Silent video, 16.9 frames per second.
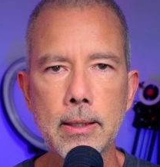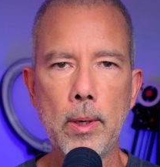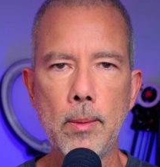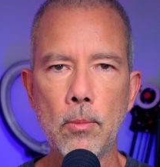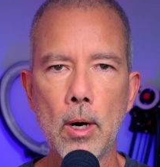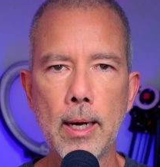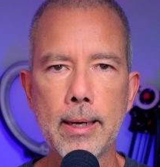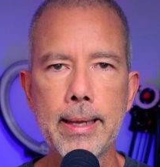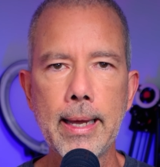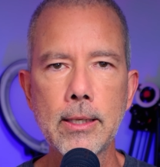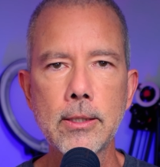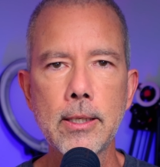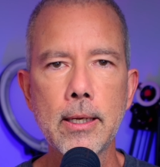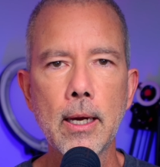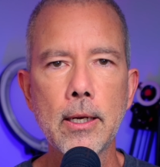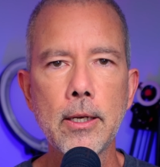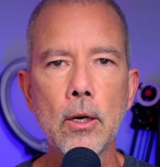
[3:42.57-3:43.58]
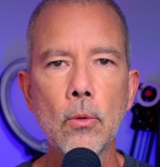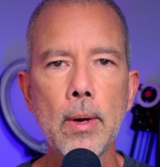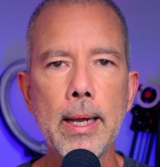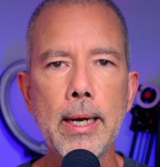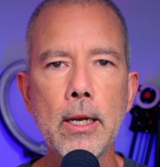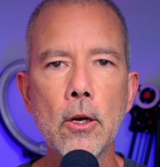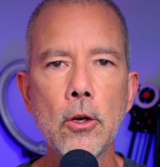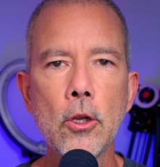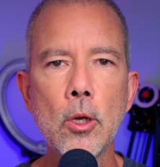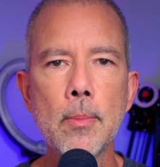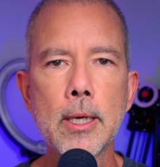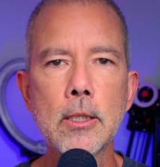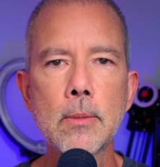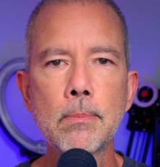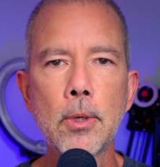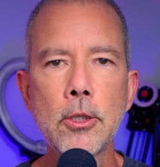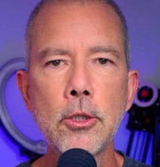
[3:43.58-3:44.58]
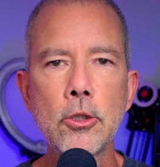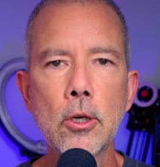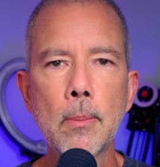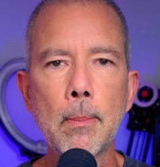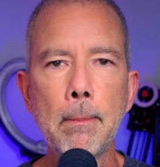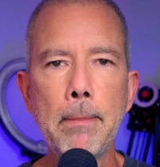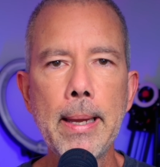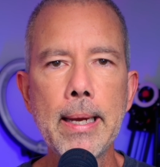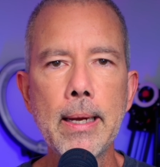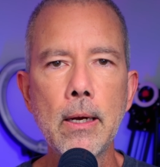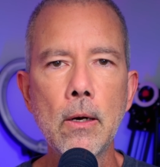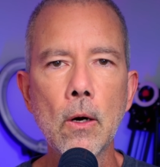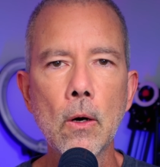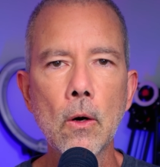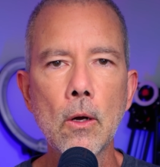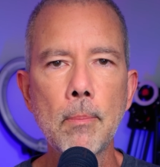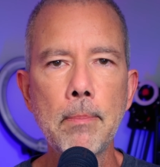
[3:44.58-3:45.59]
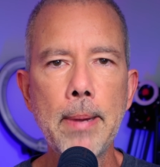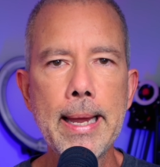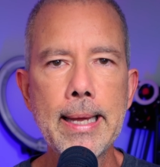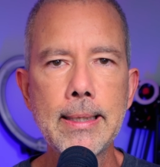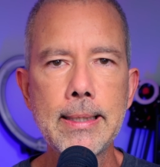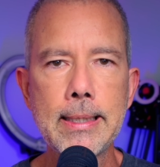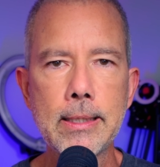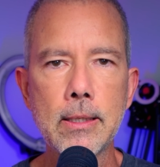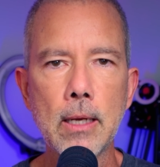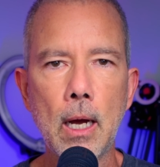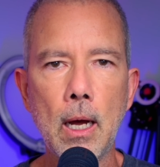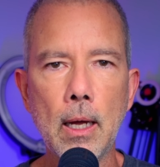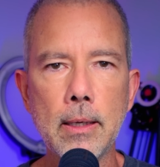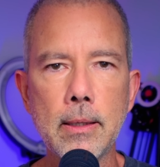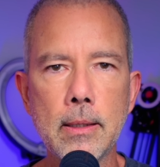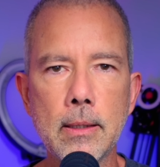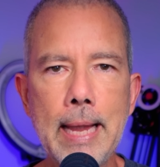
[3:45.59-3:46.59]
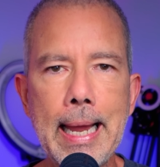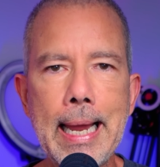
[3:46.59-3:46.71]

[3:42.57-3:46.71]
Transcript: When broadcasting on your radio, you must put your big girl panties on